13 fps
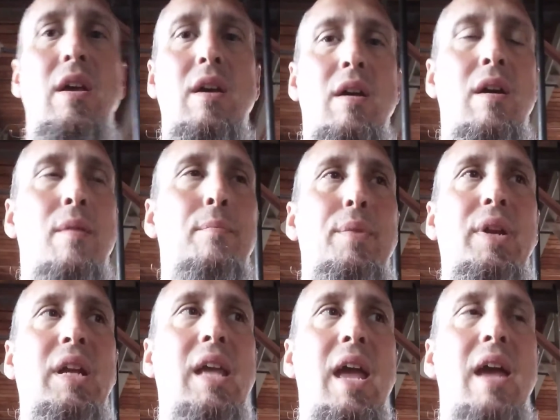But
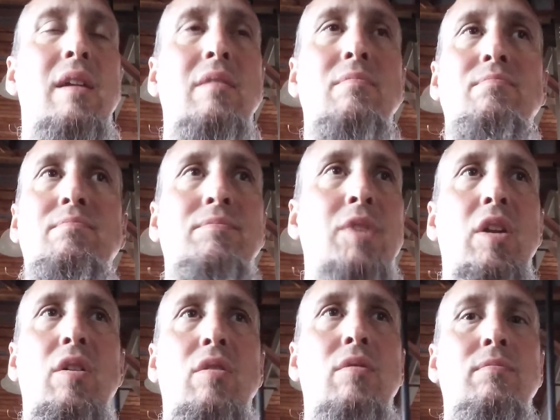again, you
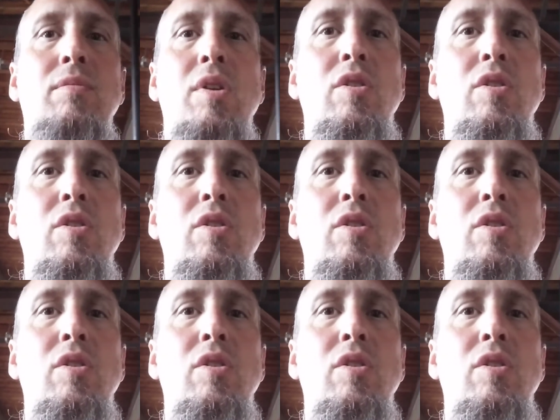know,